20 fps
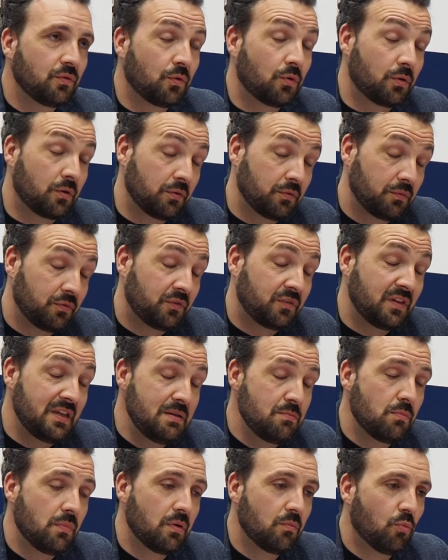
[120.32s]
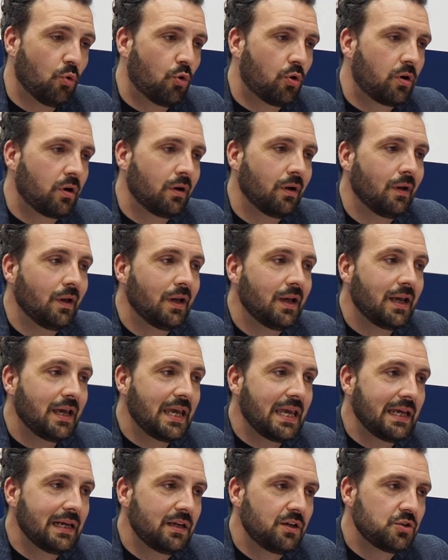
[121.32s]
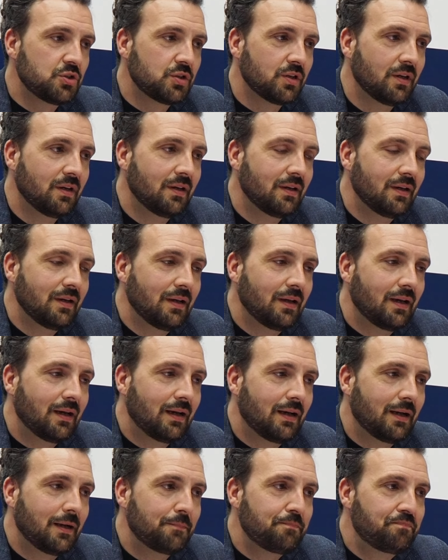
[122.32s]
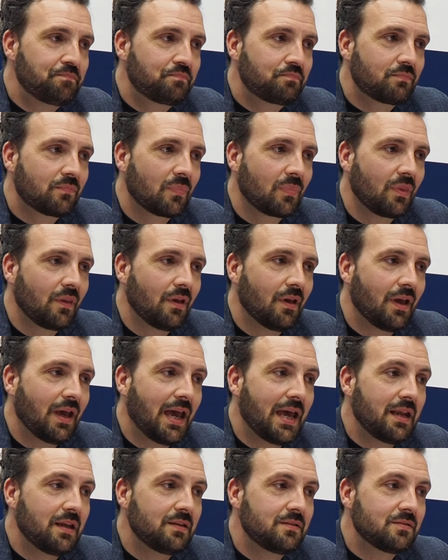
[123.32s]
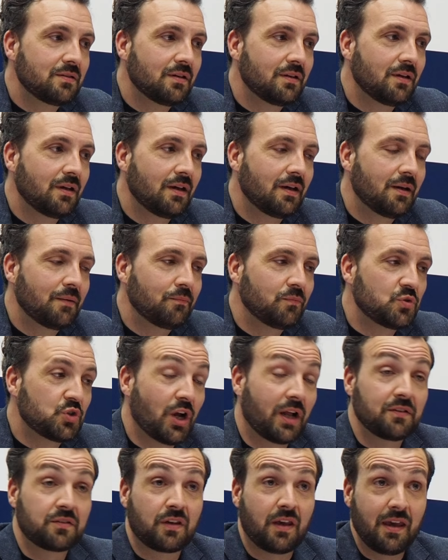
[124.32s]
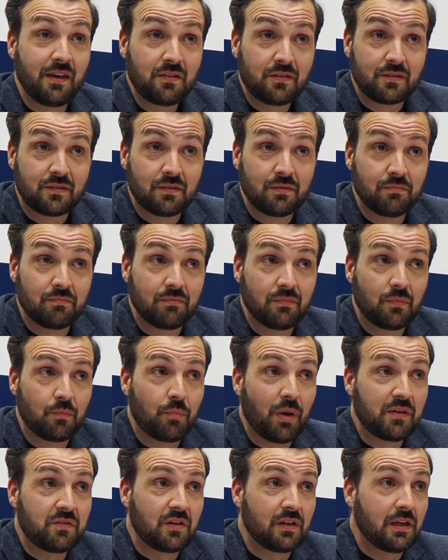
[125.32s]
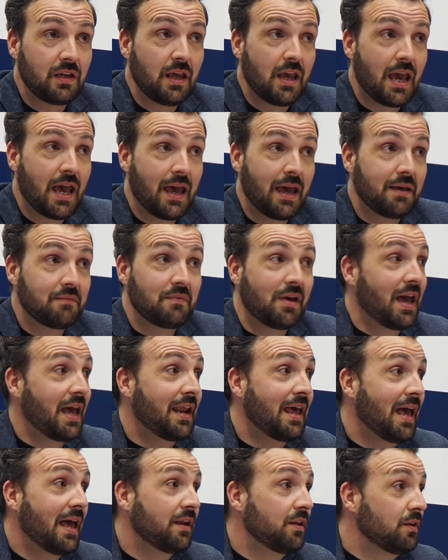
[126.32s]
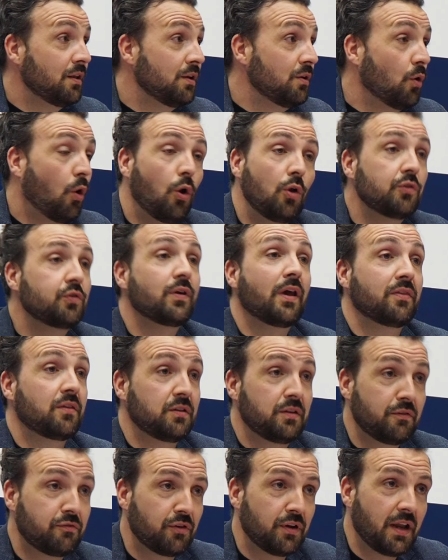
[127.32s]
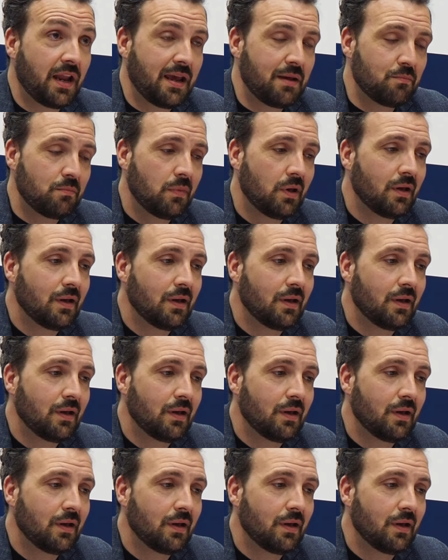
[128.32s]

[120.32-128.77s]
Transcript: or seem more English. And Charles Kist basically had an altogether different name.